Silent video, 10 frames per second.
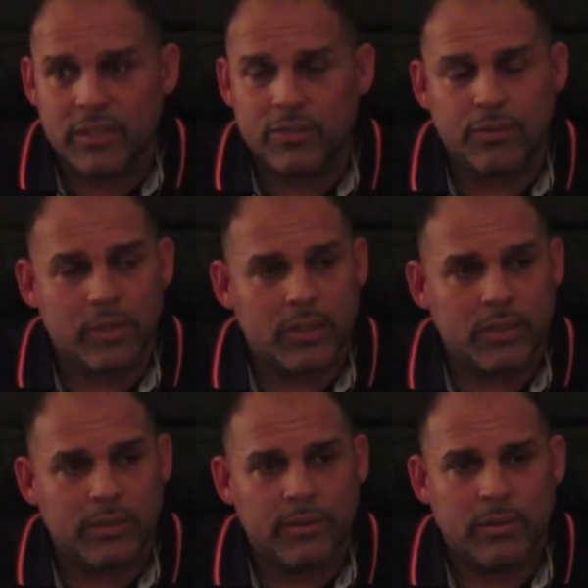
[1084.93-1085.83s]
in
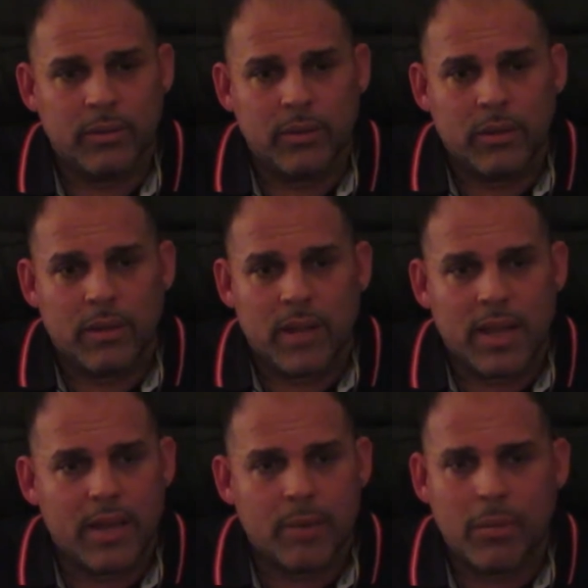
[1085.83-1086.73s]
Zerega. I
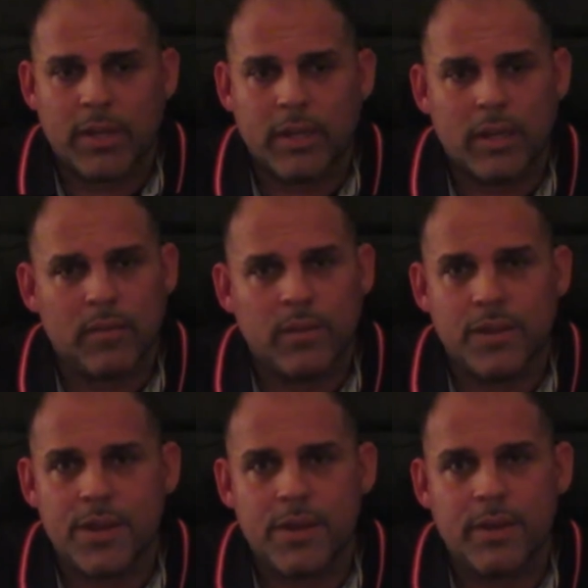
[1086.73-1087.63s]
had him like
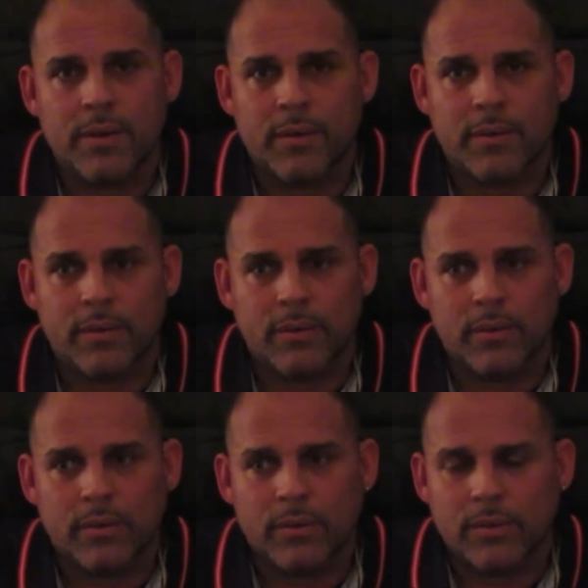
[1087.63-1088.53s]
11-3,
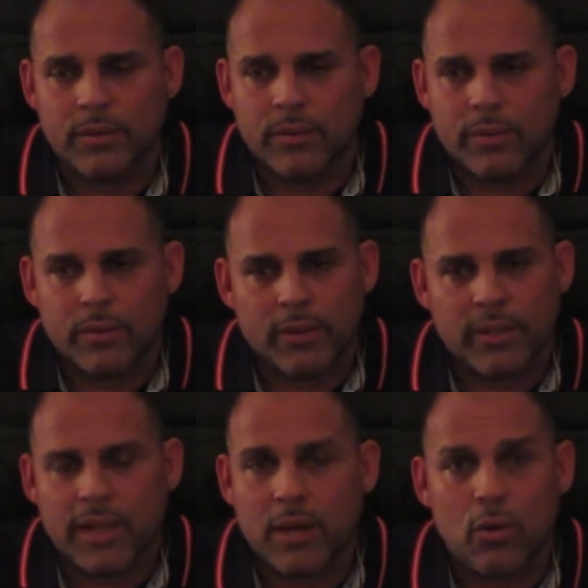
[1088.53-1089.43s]

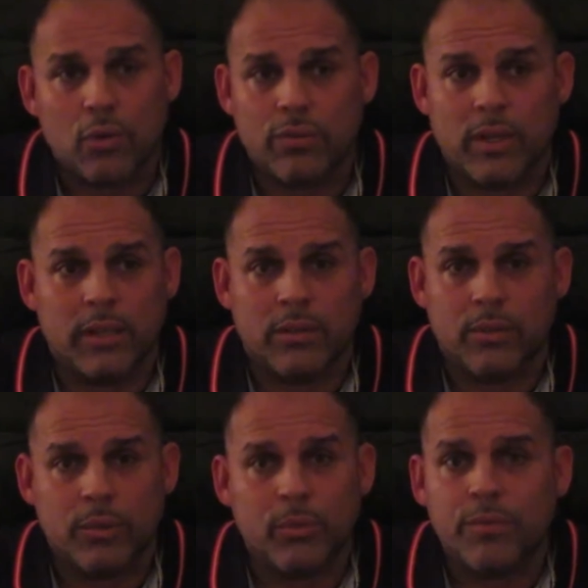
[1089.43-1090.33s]
and I lost like
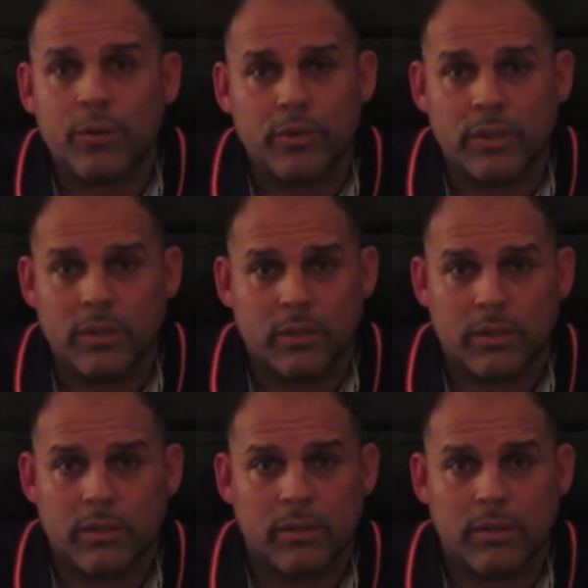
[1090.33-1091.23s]
21-14.
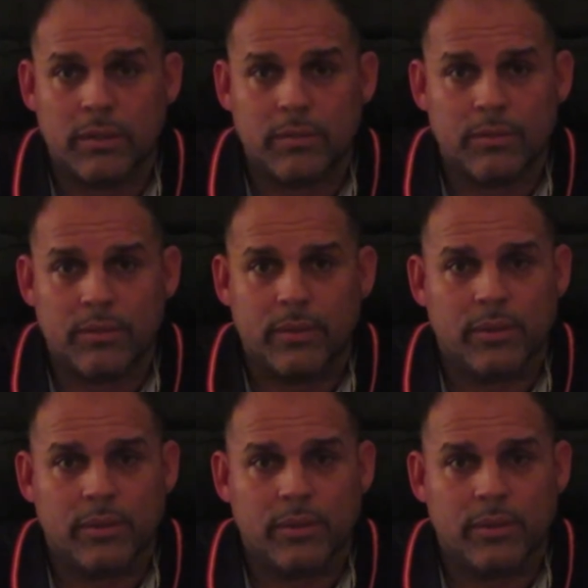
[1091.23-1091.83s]
It was,